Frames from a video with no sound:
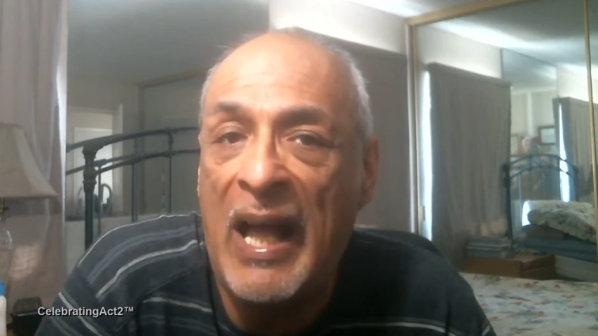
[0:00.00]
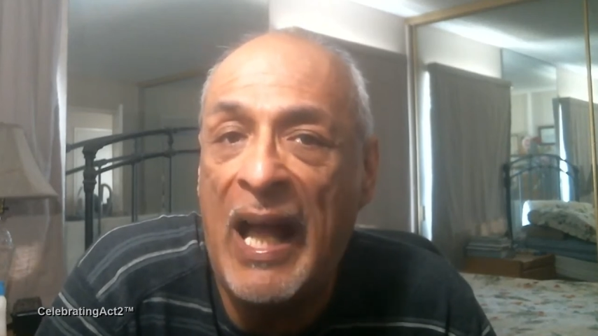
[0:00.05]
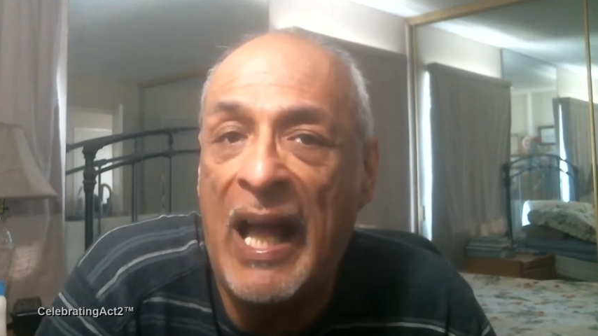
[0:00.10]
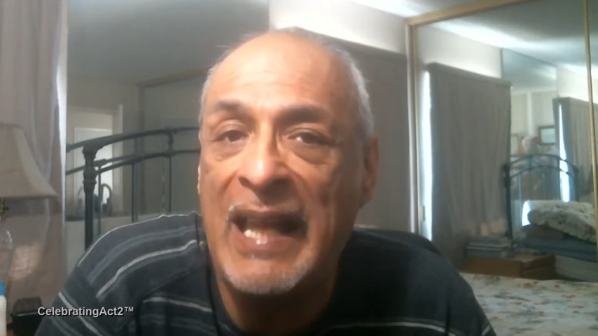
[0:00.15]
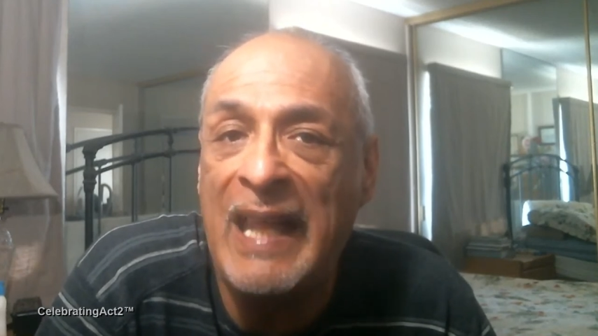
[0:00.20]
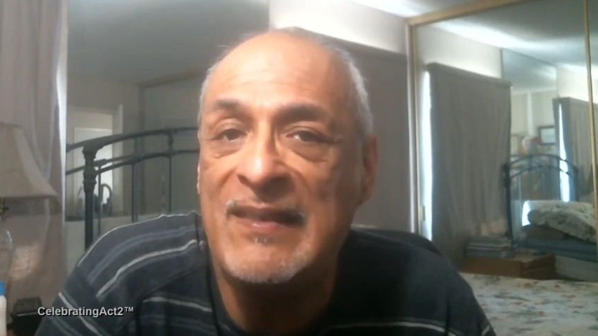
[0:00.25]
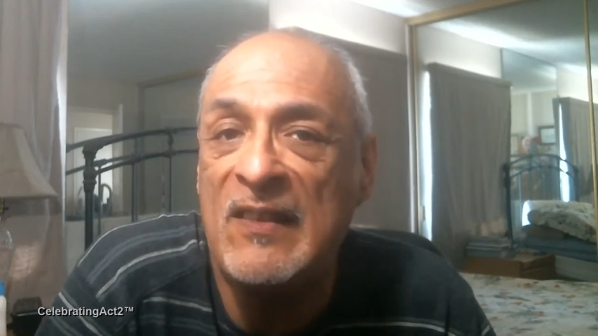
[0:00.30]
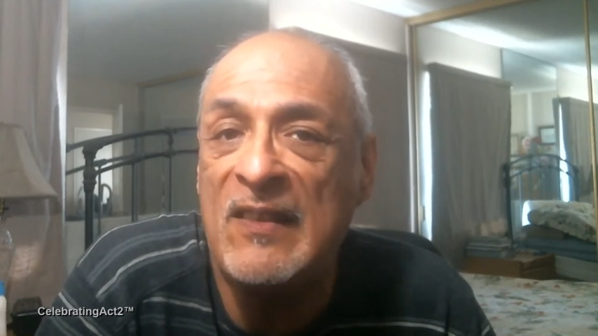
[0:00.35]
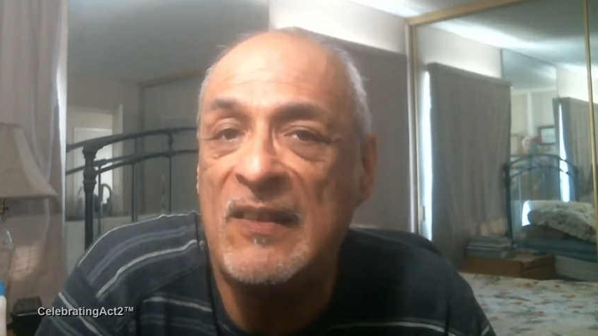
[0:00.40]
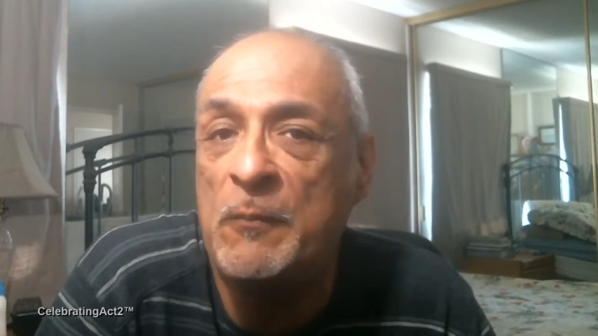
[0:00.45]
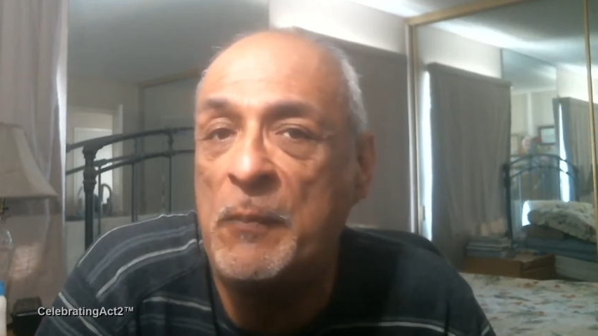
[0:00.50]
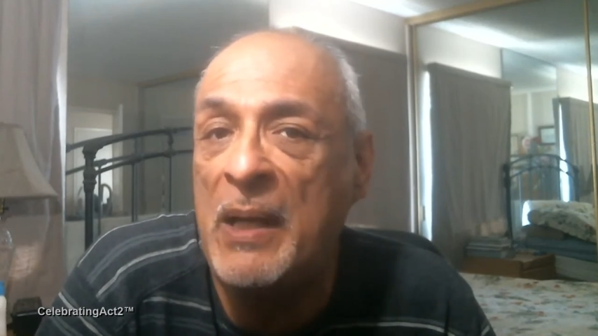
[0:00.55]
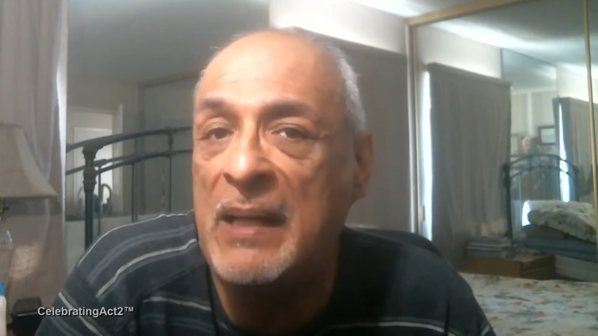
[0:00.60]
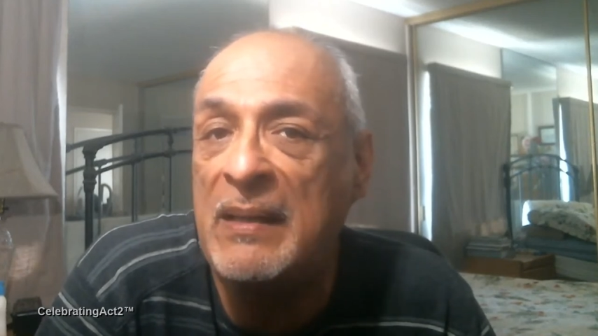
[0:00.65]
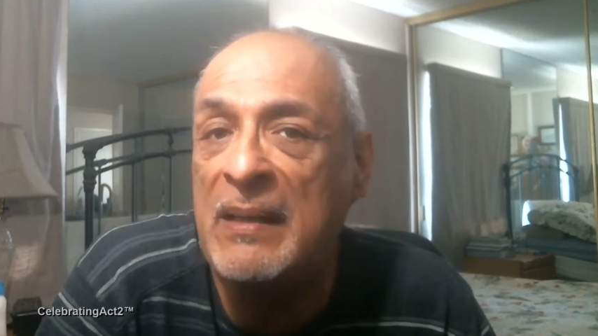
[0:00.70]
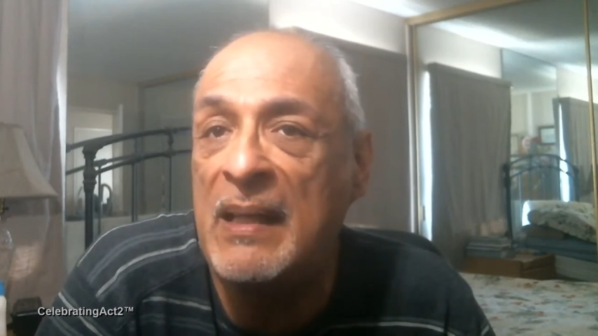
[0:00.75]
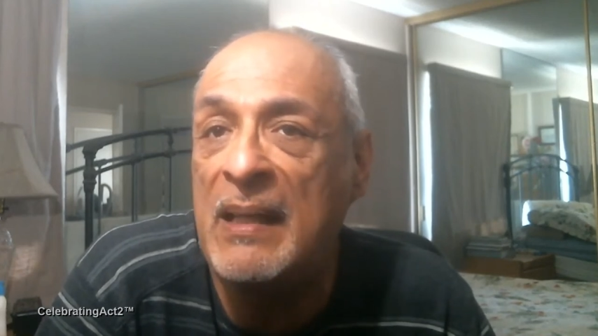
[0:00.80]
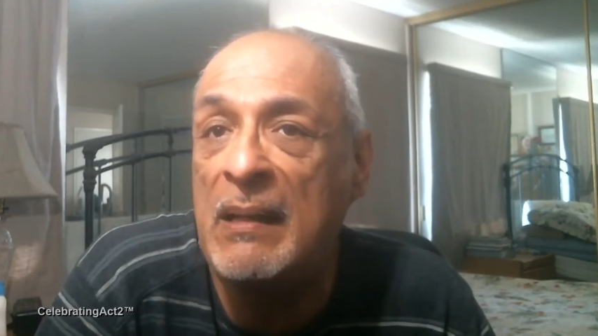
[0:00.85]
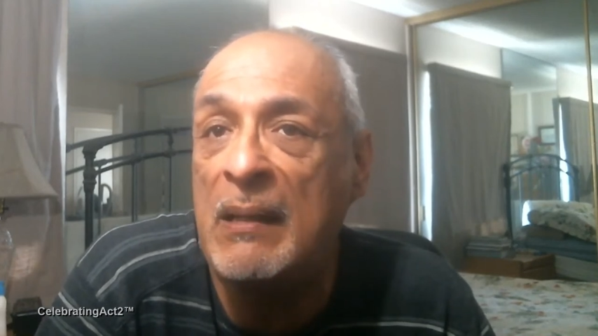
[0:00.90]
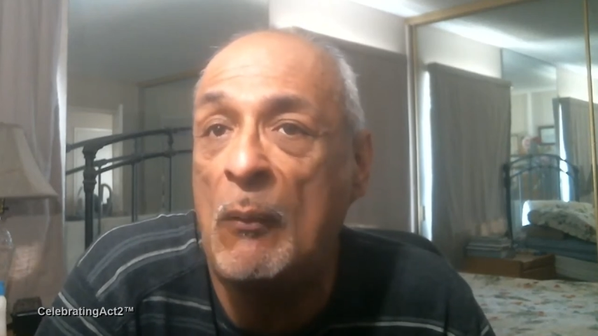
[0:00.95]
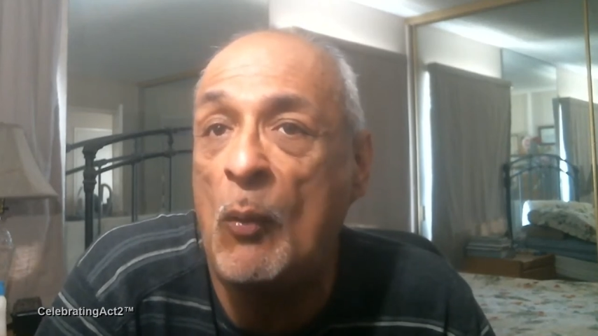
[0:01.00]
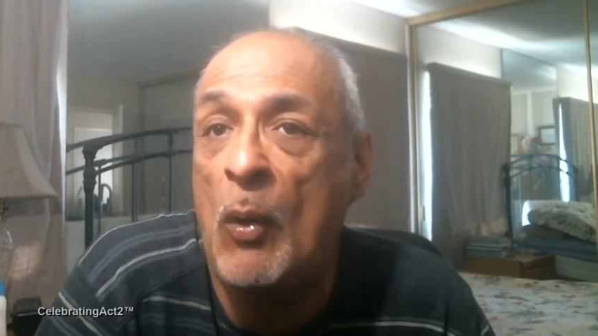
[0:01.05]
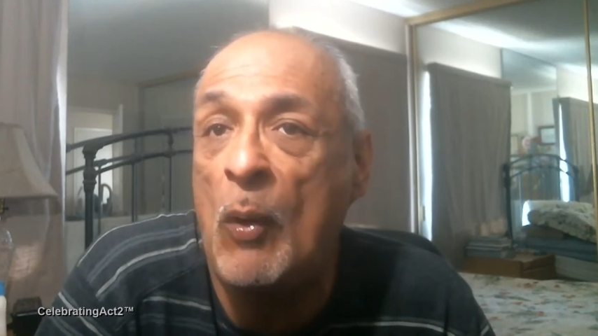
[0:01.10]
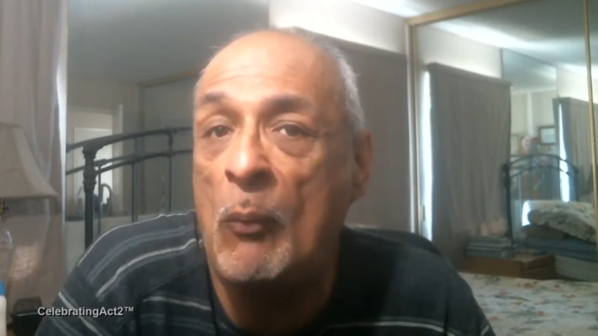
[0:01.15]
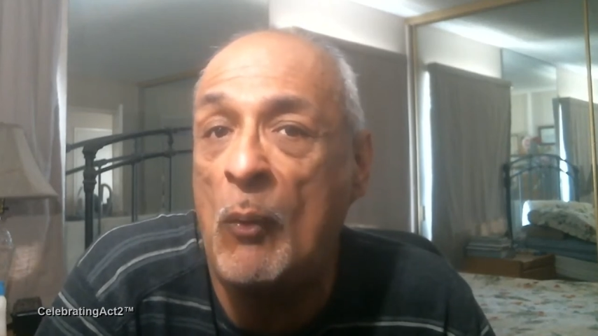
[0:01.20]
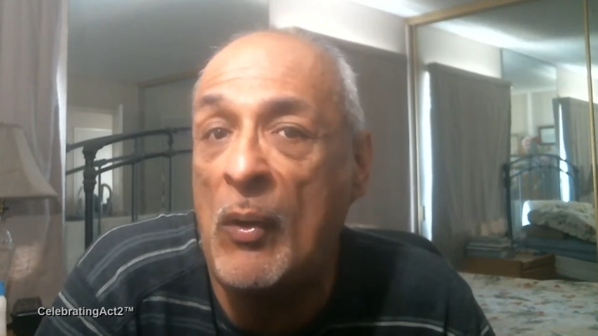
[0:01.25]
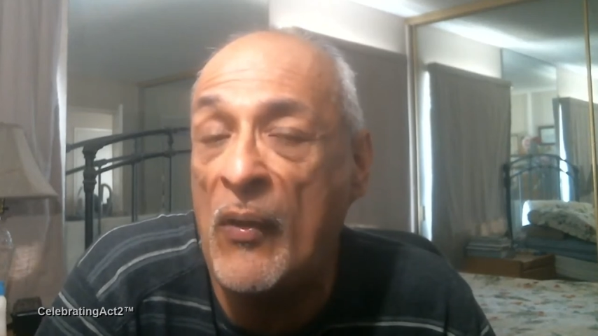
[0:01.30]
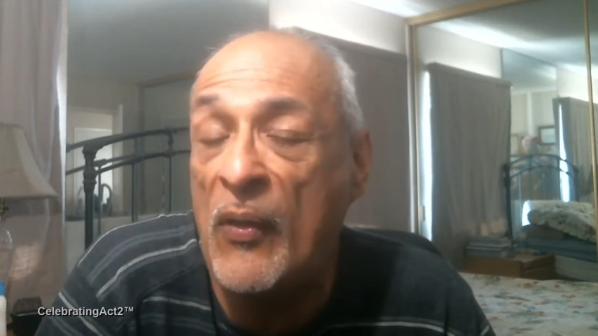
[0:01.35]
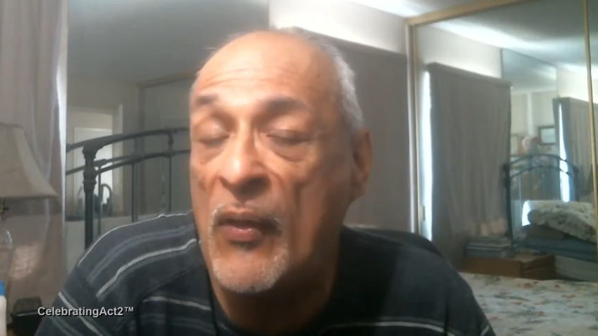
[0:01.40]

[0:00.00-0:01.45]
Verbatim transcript: I suspect that when we're